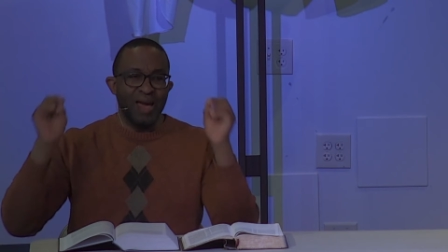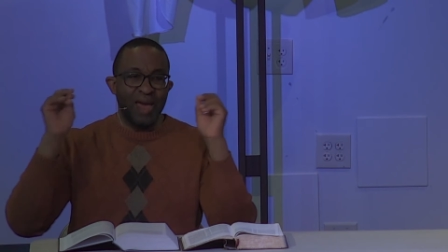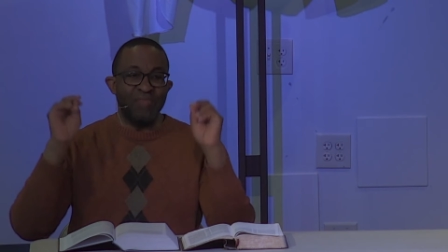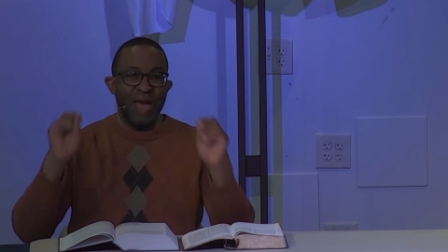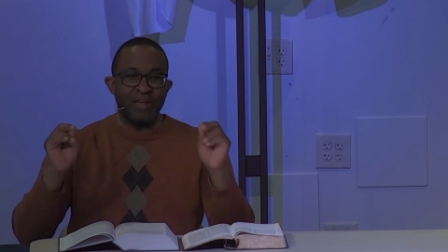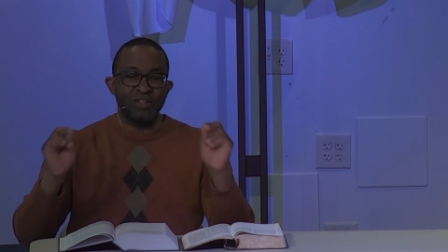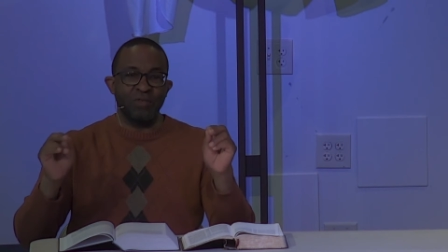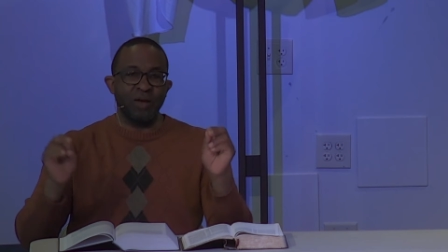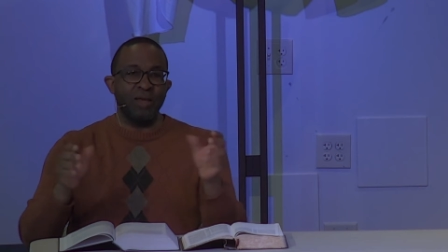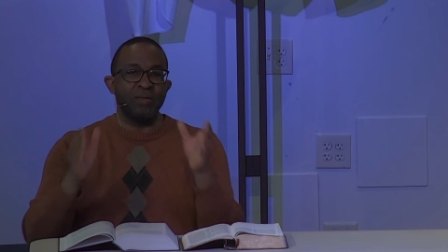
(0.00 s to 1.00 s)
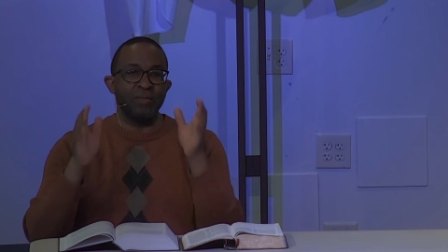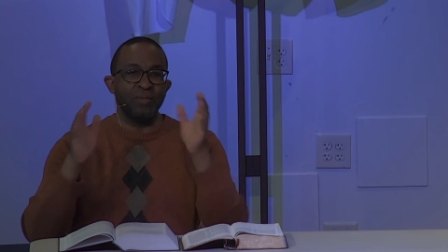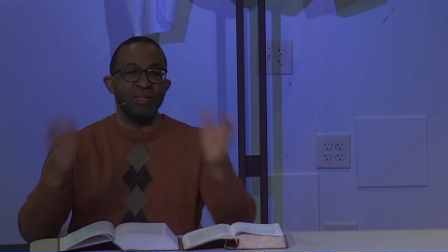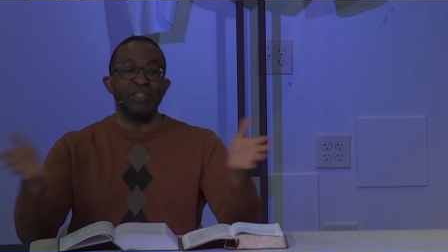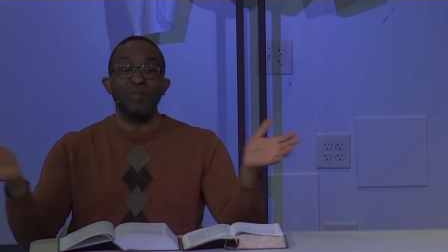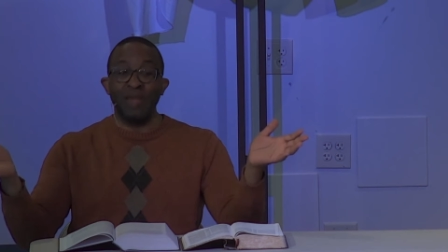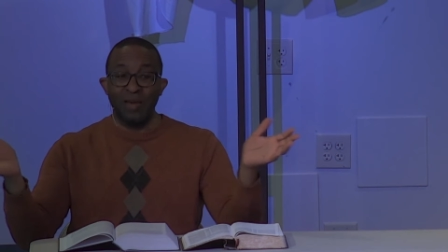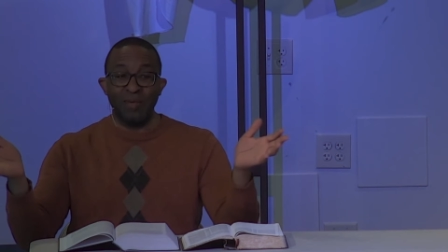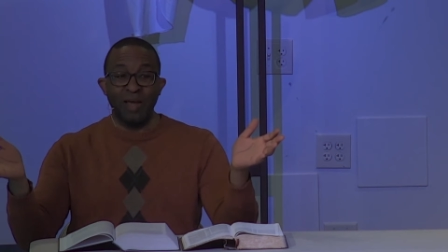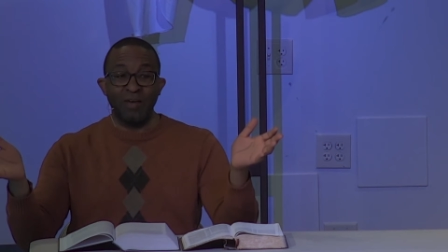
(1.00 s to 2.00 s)
and that's great. Please keep
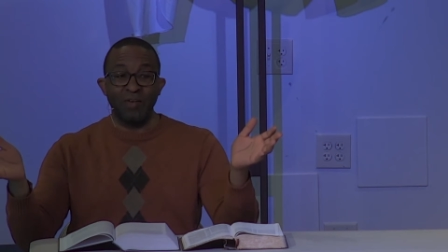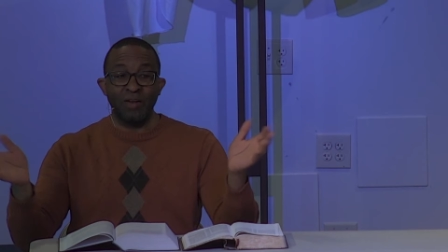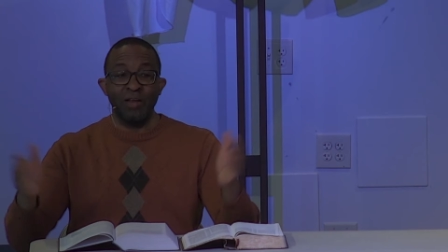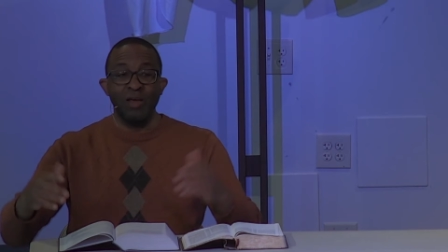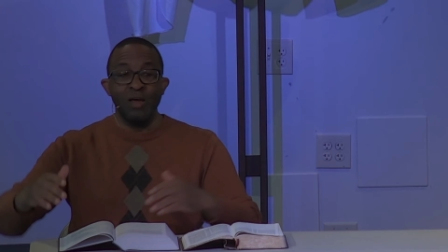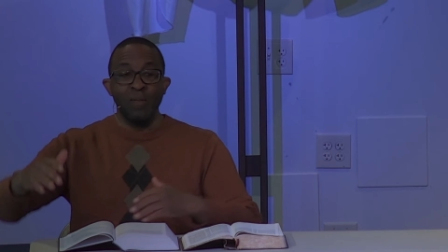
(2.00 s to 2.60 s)
camping out on it.